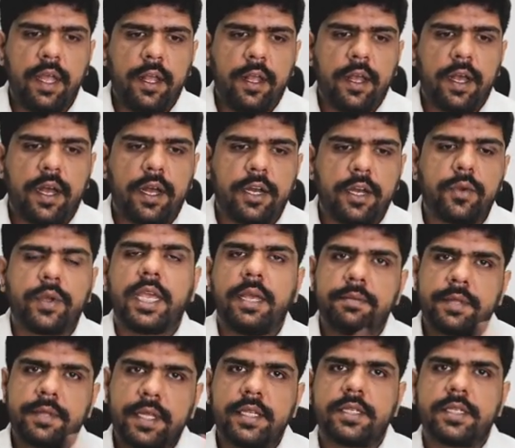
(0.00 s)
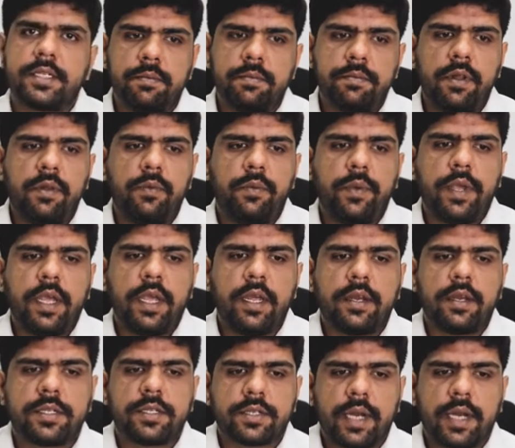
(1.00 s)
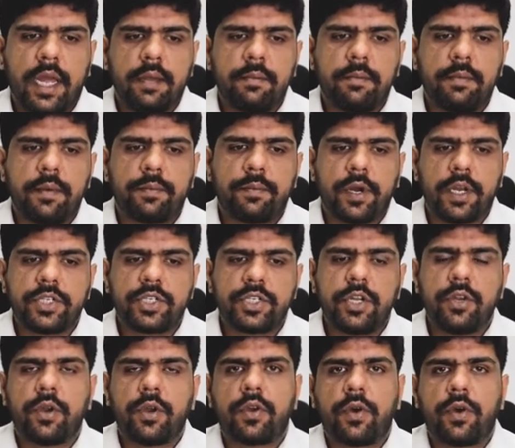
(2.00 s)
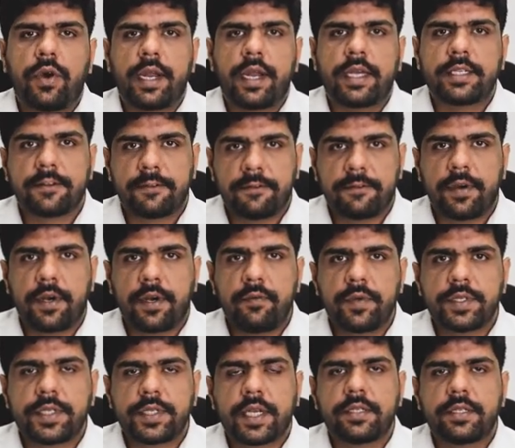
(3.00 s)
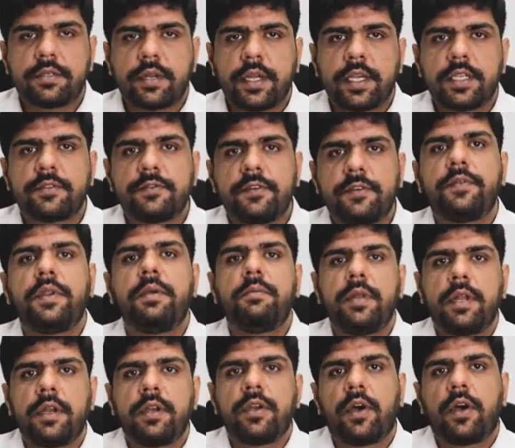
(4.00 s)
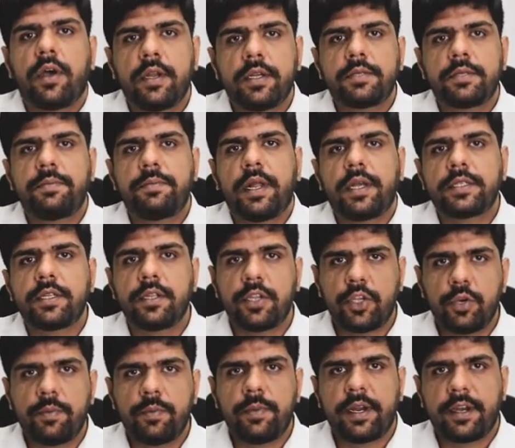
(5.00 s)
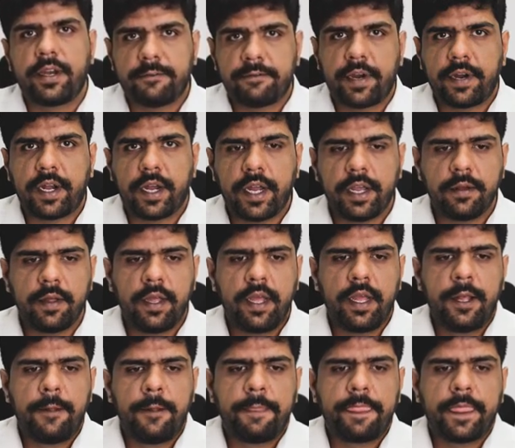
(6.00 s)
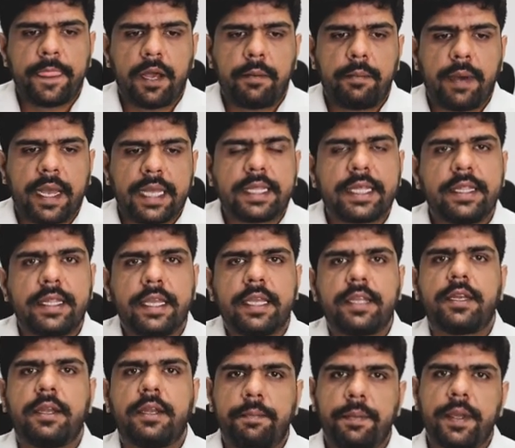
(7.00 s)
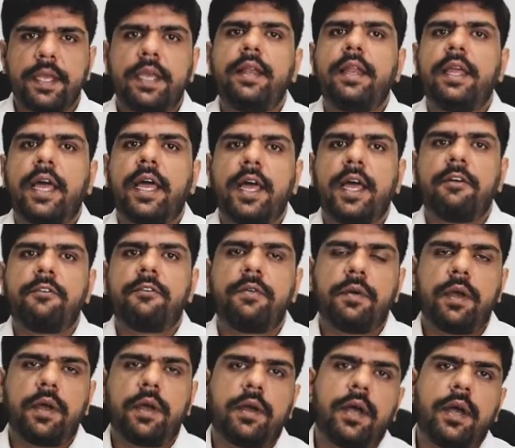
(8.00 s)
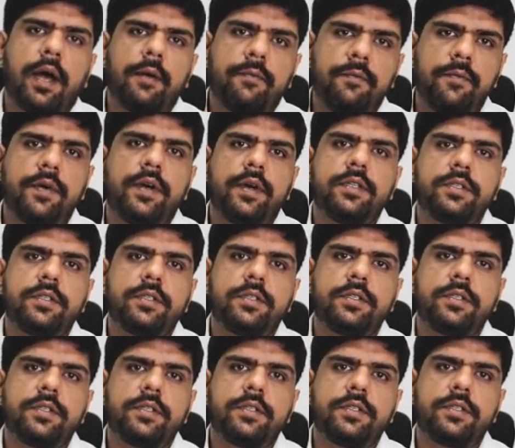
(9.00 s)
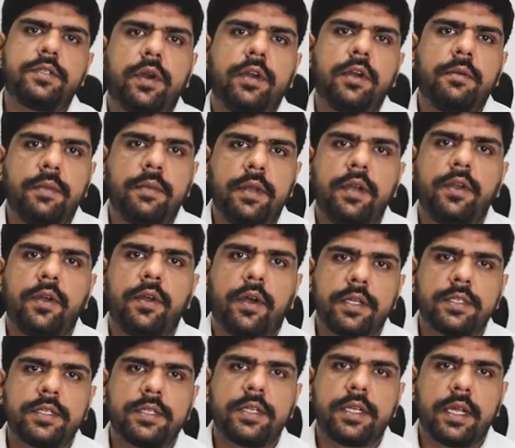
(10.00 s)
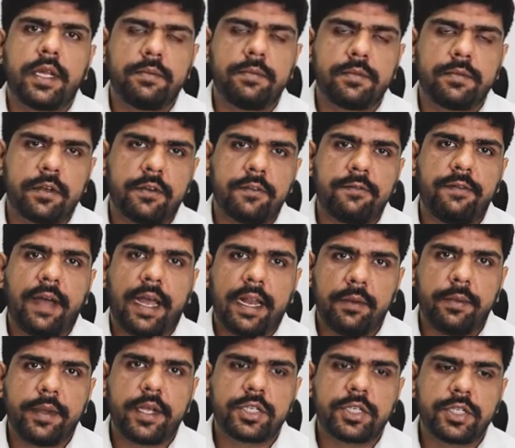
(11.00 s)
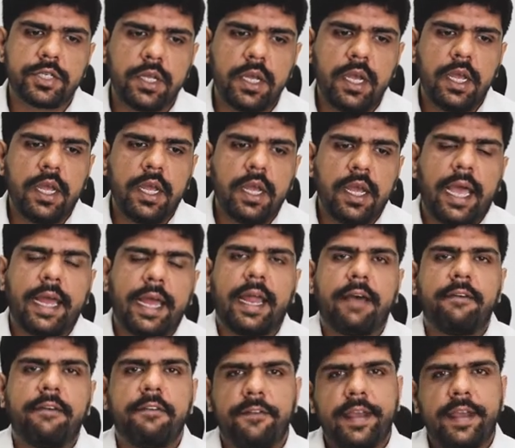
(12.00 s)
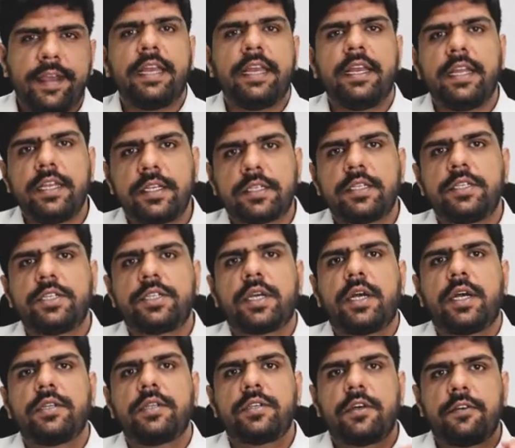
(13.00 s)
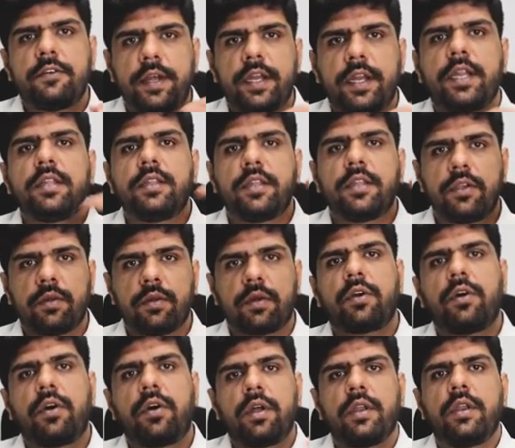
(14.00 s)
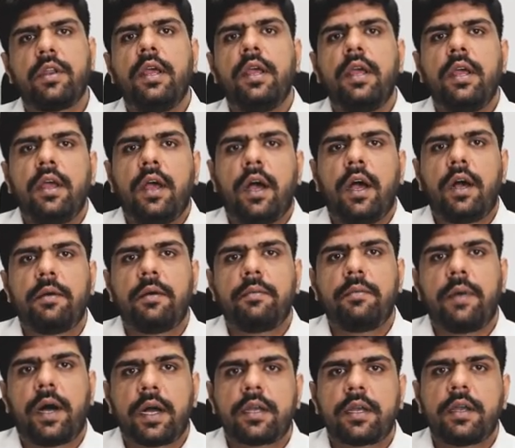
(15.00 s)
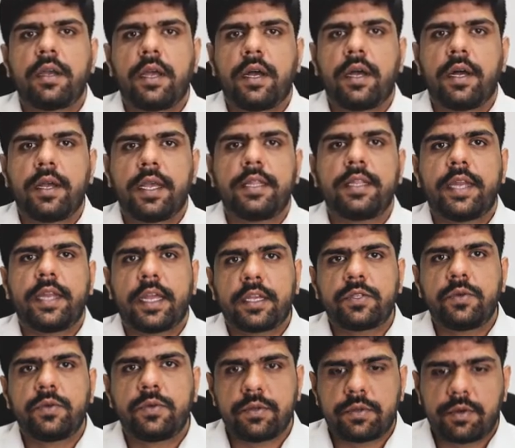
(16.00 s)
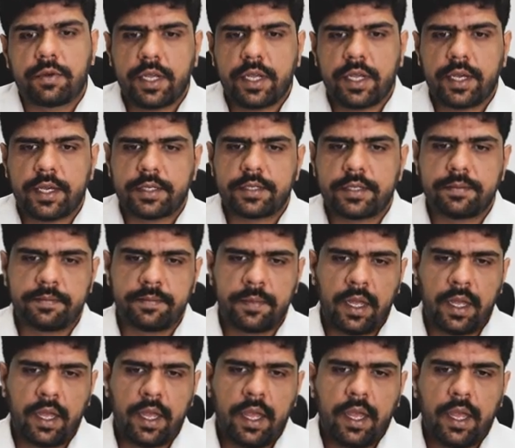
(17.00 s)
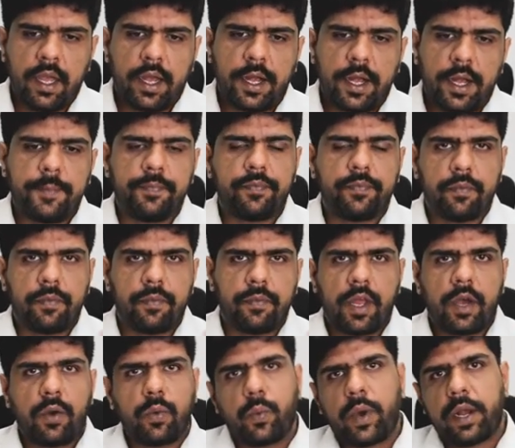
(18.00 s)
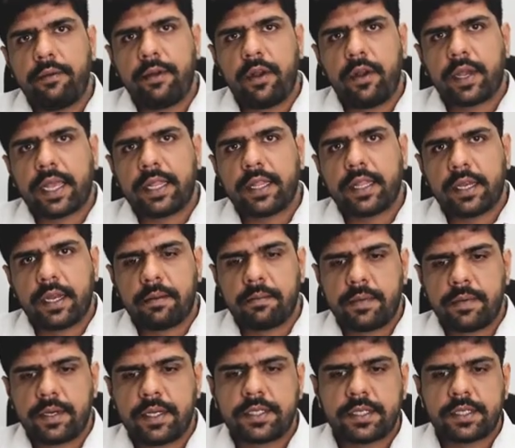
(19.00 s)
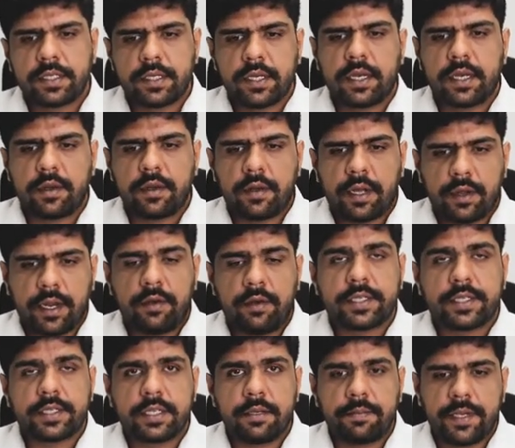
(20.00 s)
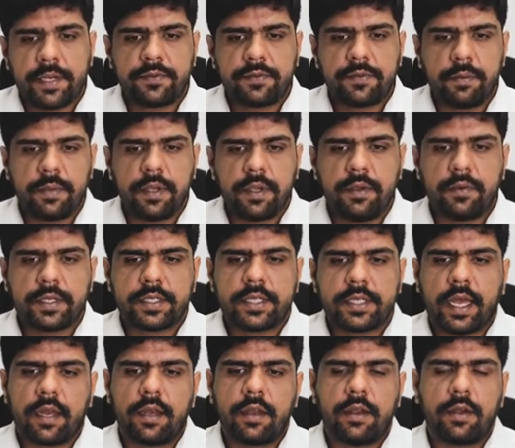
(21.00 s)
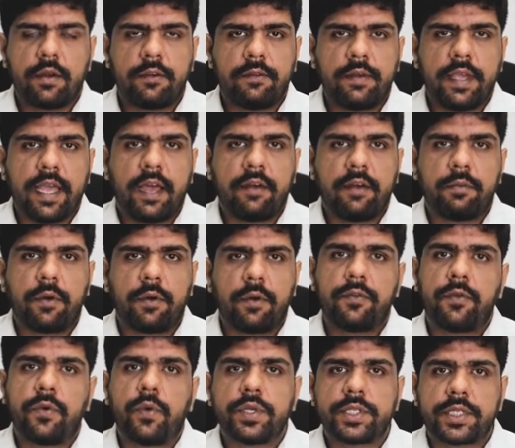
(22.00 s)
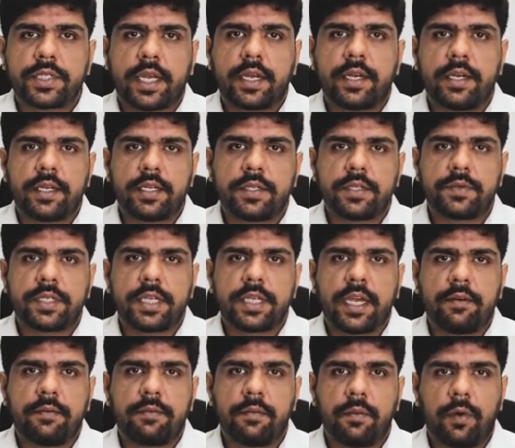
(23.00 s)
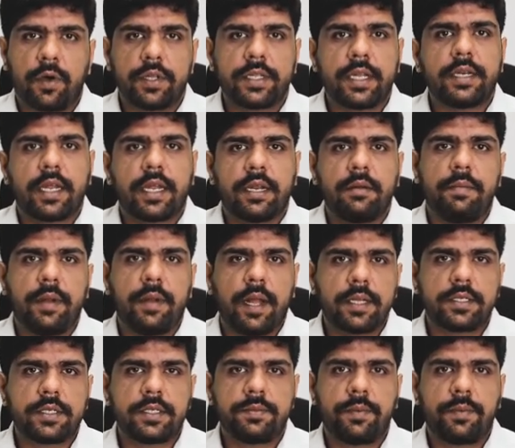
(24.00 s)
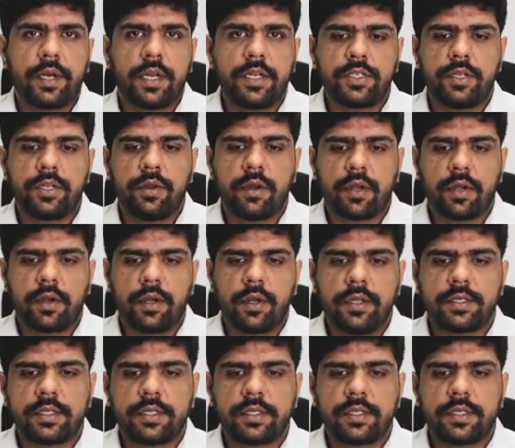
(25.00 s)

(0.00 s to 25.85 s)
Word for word: Uh, to keep things simple, we describe potential unicorn as a firm which has raised $50 million plus in cumulative funding uh, by then they typically have uh, upwards of $400 million in terms of valuation and have a fairly decent chance of hitting the unicorn uh, mark uh, in the next two to three years. Um, now, while we look at the numbers, interesting piece for me was that you know we have about four sectors which have more than 10 plus potential unicorns.